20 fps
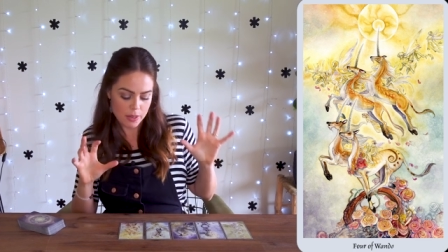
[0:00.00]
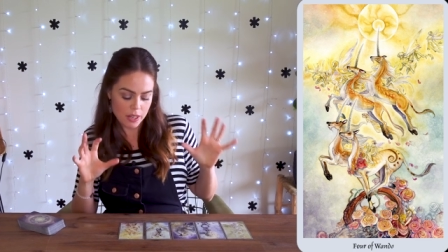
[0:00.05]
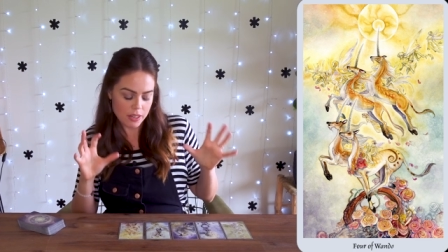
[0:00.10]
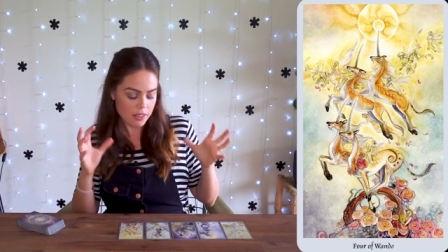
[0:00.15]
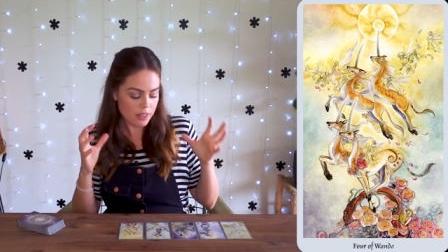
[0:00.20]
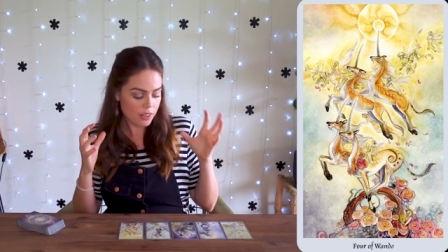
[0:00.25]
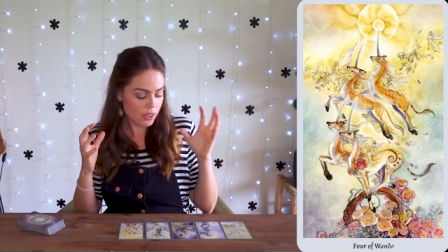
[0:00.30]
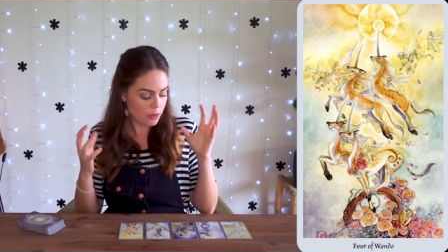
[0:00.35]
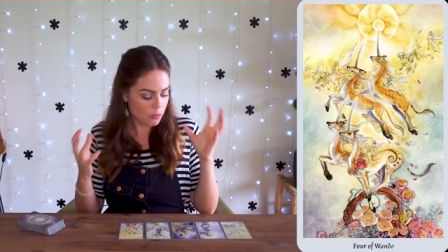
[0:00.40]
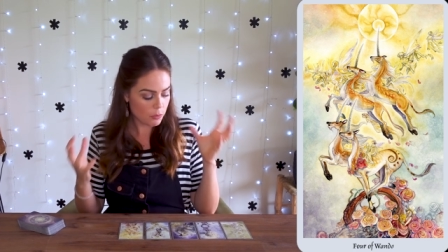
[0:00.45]
I
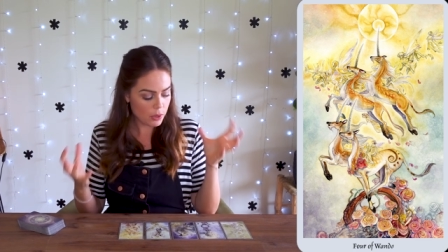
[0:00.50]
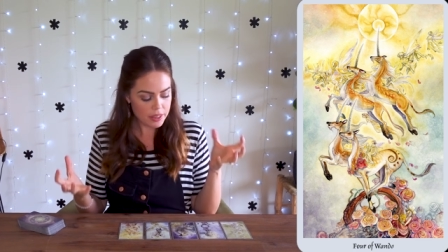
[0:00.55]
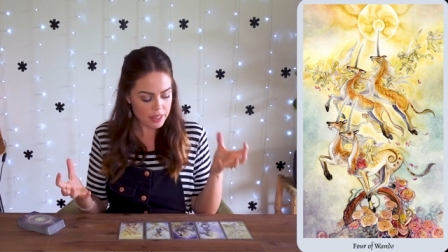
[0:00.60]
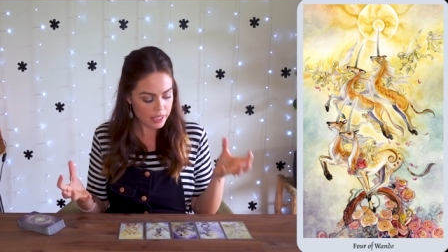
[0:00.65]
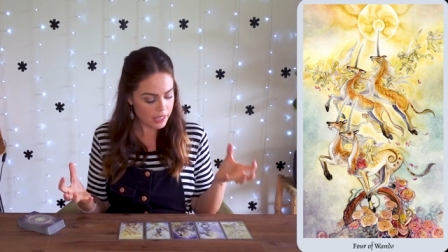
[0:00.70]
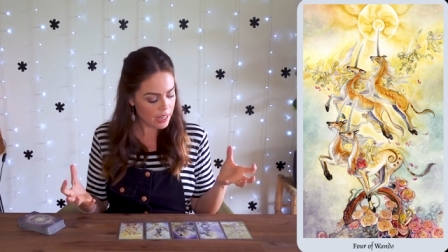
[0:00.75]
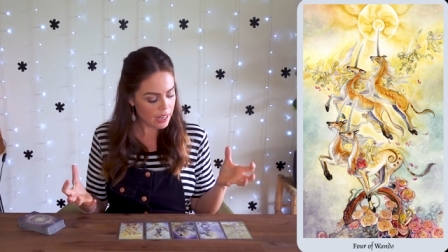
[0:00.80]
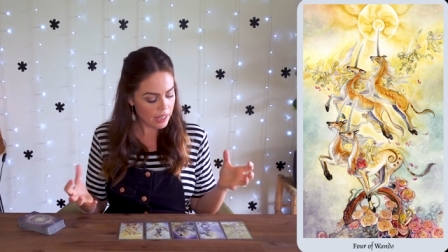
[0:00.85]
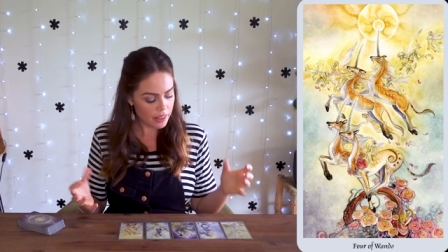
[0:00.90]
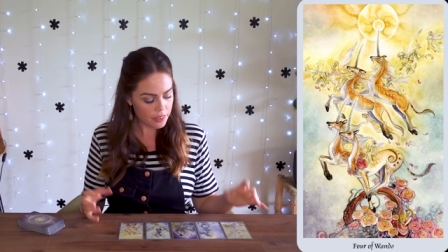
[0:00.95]
don't know why
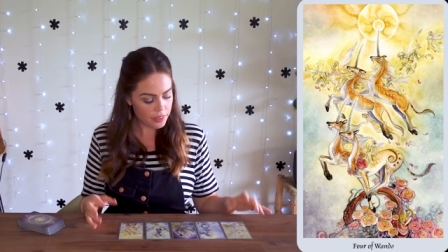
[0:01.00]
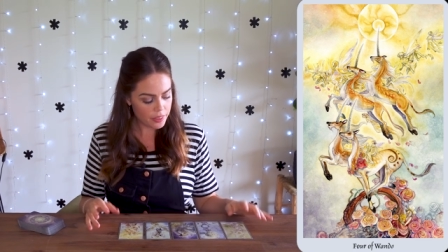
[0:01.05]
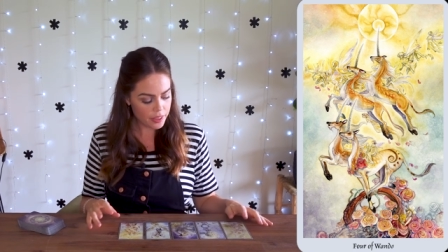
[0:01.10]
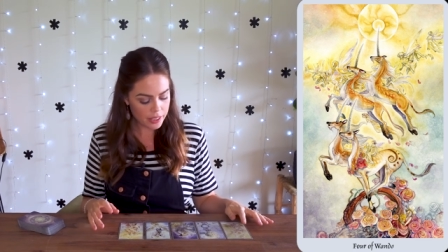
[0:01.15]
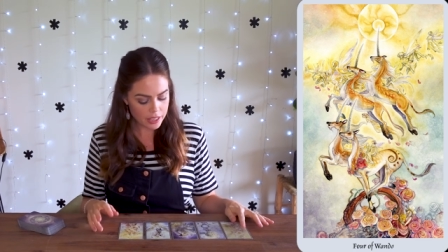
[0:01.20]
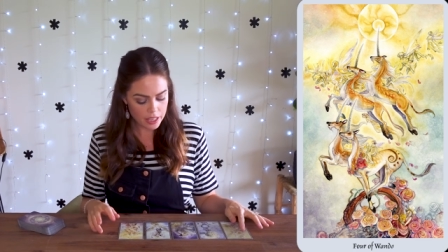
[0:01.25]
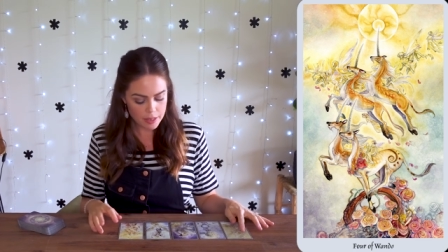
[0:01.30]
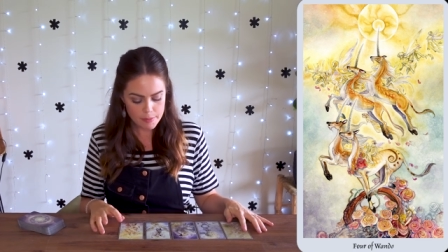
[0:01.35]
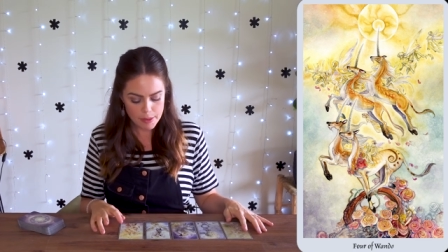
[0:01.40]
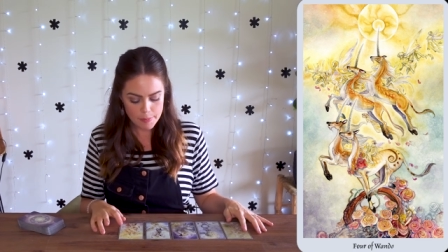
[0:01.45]
the car
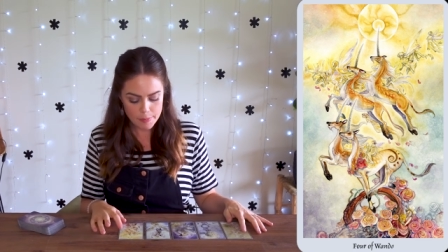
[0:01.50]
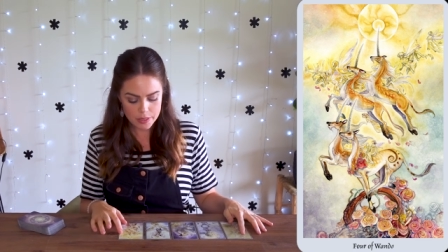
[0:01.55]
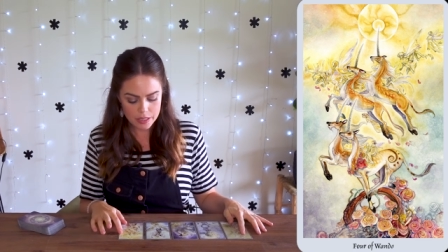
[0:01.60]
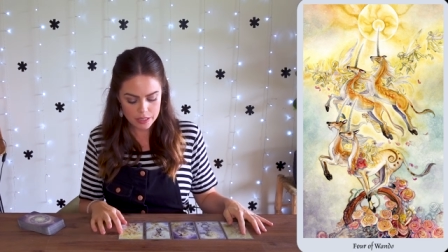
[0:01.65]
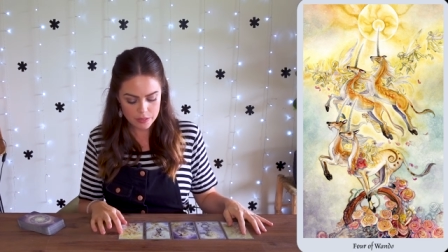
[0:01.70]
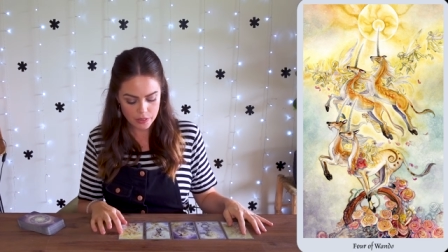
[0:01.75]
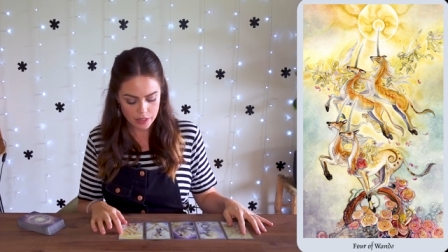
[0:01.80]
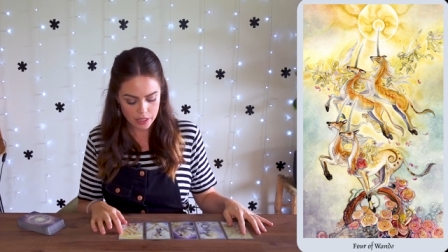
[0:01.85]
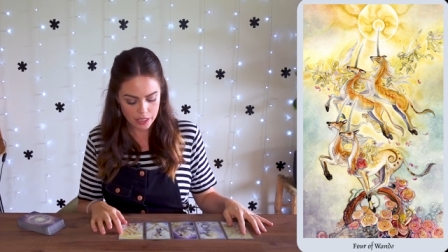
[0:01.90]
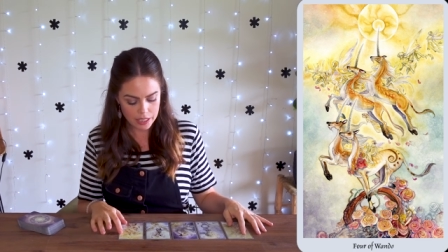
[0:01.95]
thing came up. I
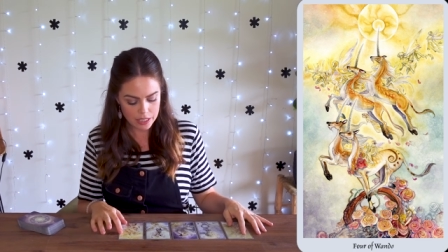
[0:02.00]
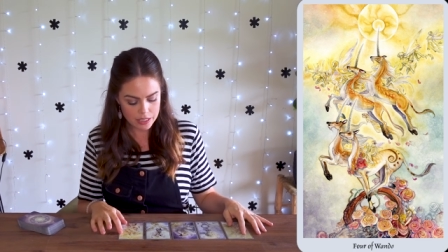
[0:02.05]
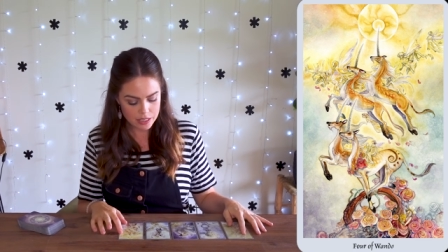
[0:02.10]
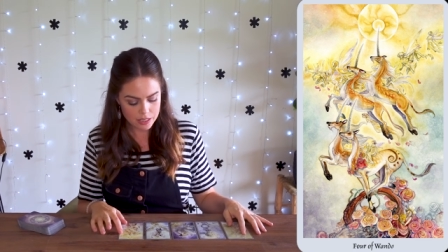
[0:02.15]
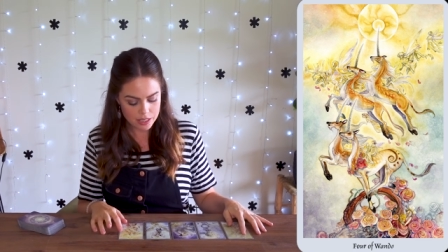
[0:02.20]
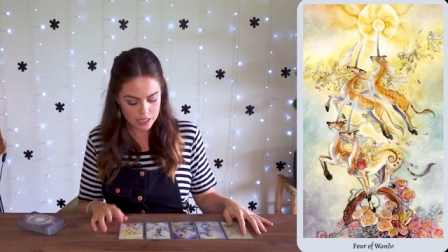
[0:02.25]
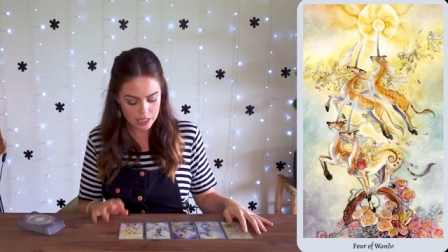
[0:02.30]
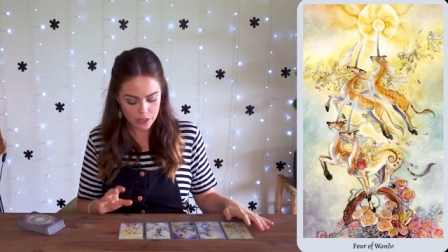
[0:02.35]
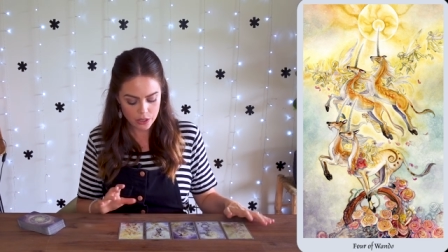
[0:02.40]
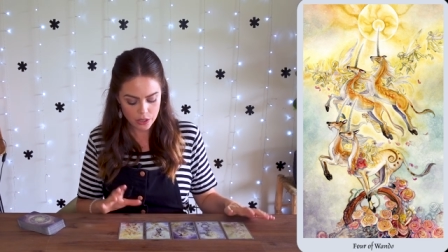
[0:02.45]
just felt like I had
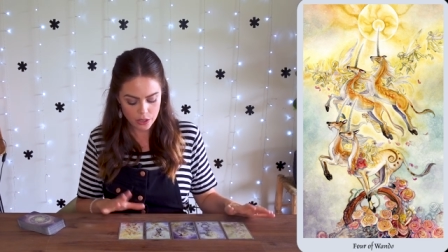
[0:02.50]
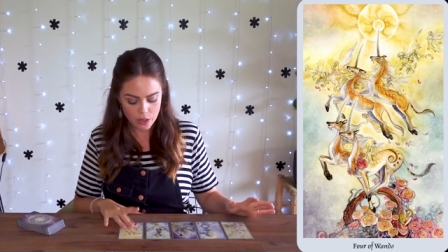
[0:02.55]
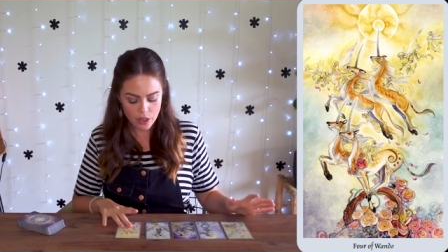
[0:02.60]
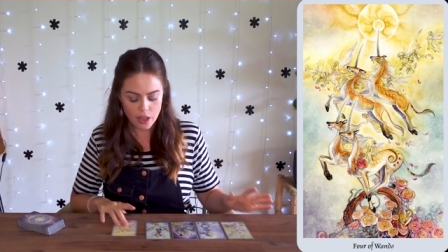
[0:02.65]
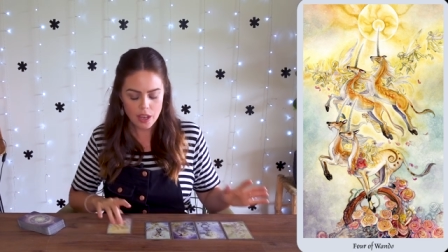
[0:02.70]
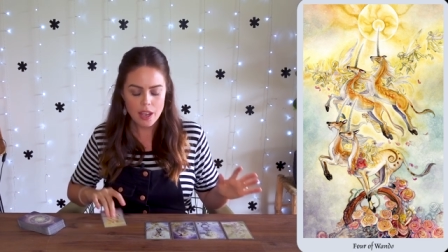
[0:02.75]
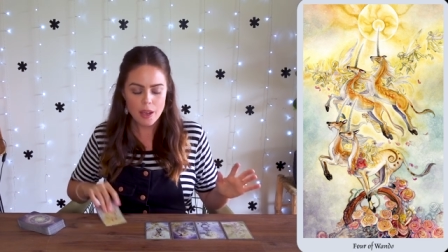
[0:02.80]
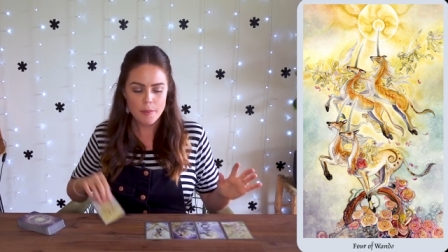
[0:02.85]
to tell you.